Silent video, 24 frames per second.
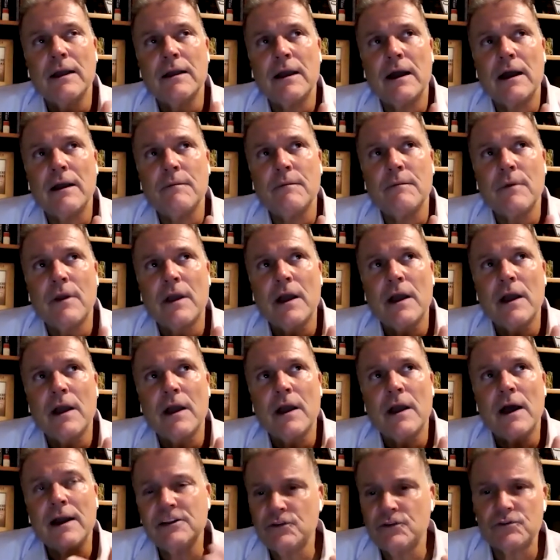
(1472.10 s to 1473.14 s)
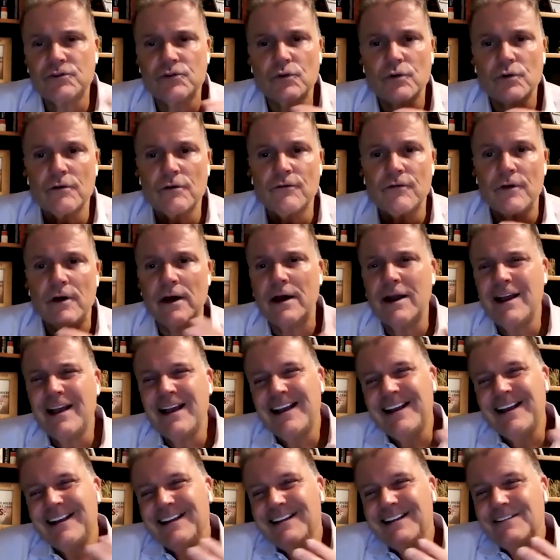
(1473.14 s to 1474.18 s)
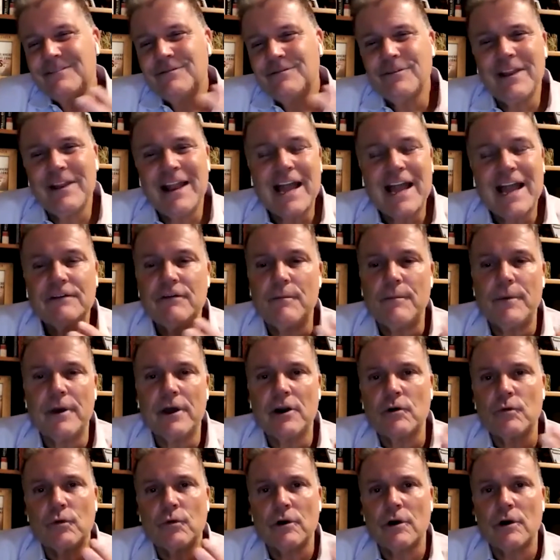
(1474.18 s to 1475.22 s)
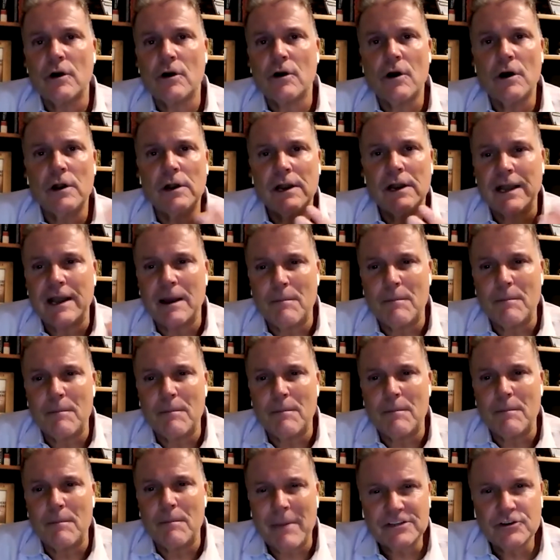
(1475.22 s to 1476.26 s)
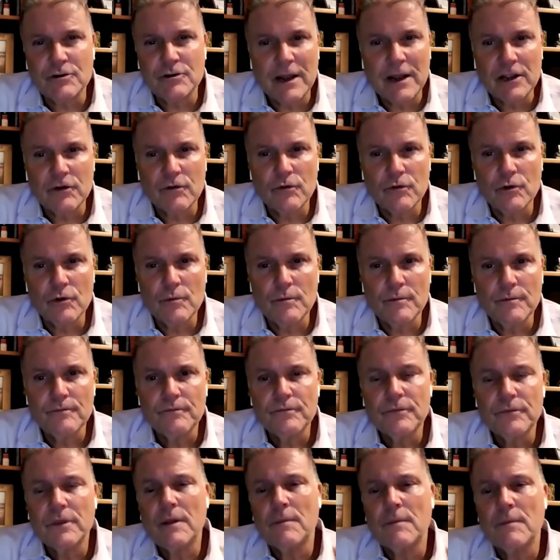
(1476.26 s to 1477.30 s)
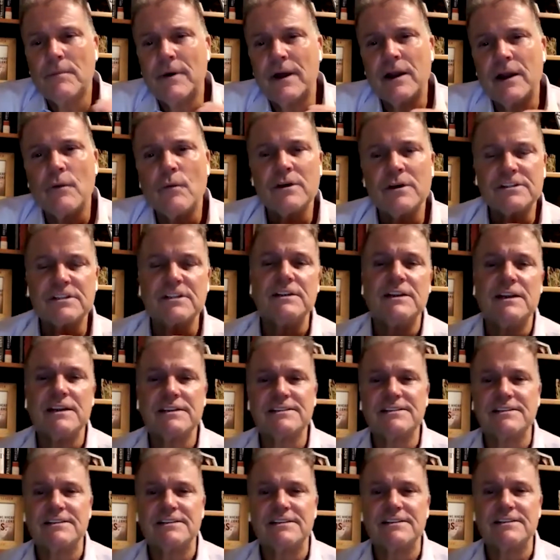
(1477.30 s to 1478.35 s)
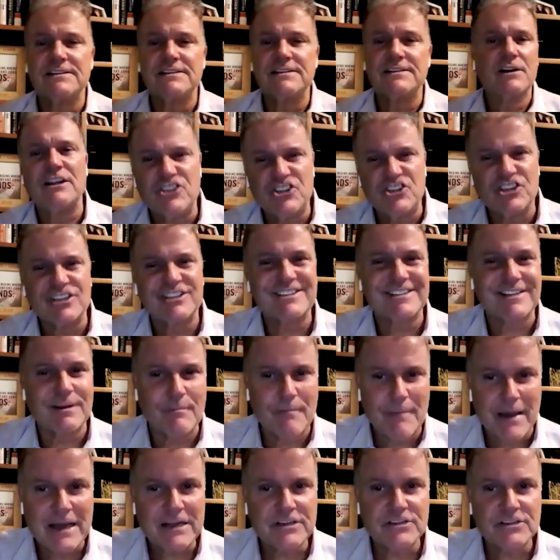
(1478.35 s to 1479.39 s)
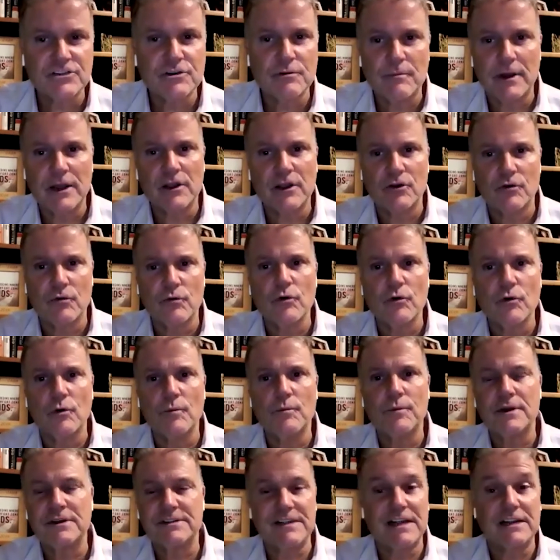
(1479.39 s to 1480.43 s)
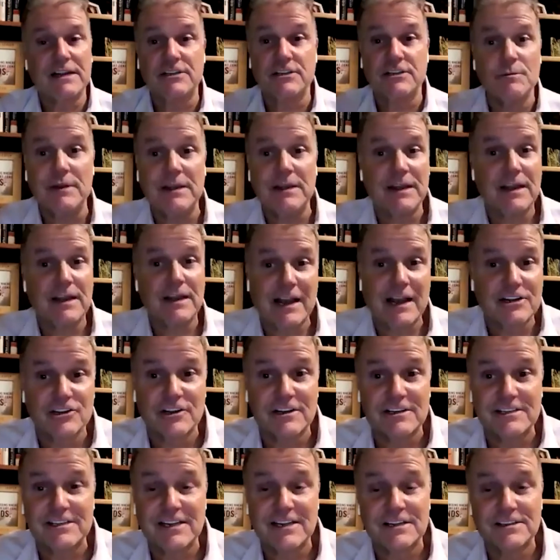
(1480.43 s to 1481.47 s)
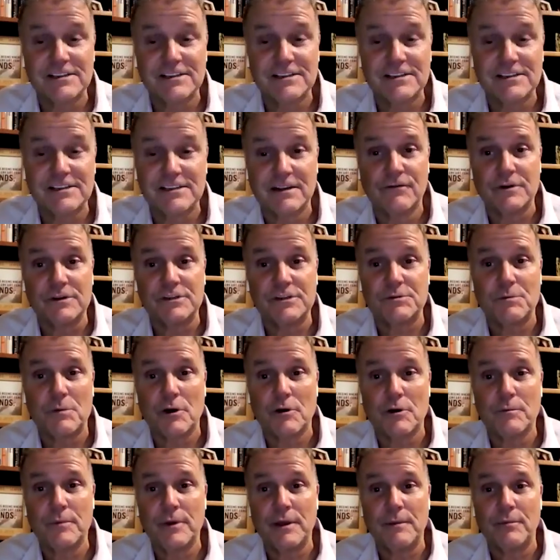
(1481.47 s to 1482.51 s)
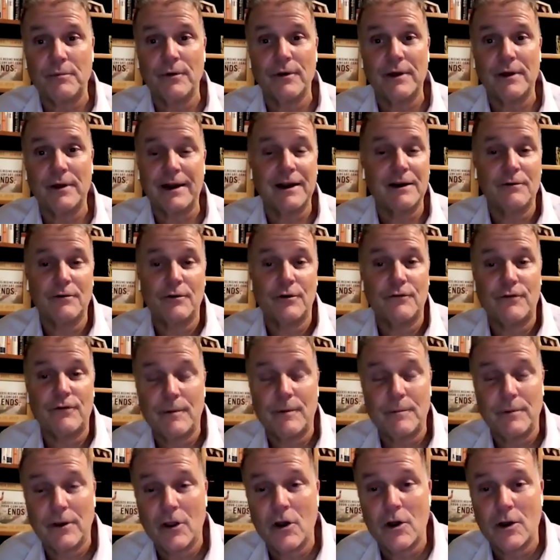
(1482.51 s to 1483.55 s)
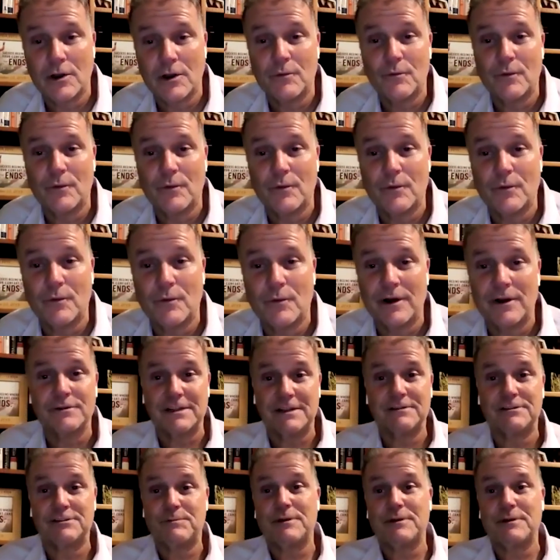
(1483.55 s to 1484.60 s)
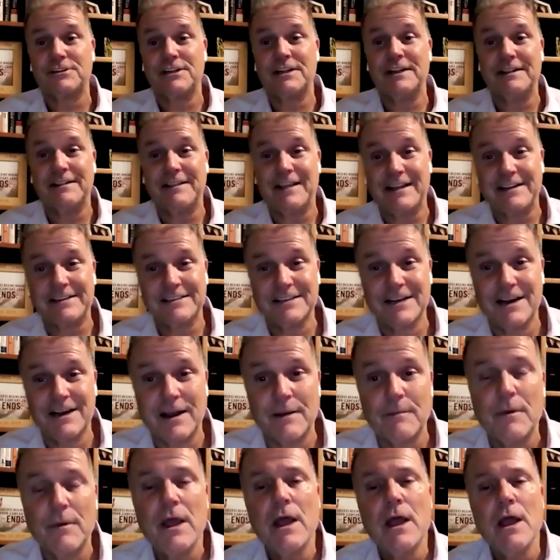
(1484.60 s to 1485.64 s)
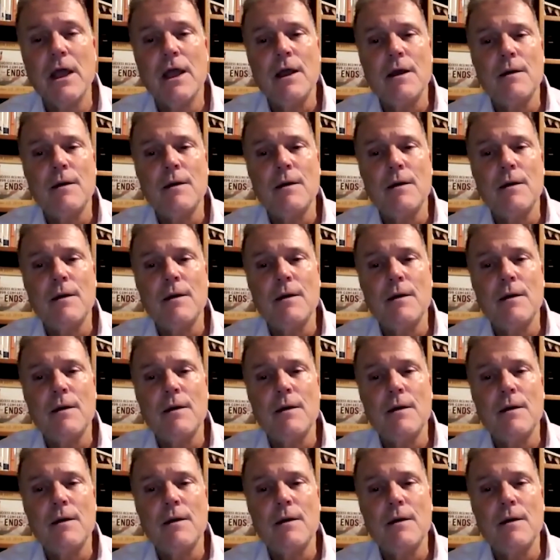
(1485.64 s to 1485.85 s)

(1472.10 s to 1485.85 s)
I got into sort of a, lack of a better word, I'll call it like a mastermind group, but it wasn't necessarily just a mastermind group, because that to me actually sounds like very smart people. And I don't know if I belong in one of those, especially at that time.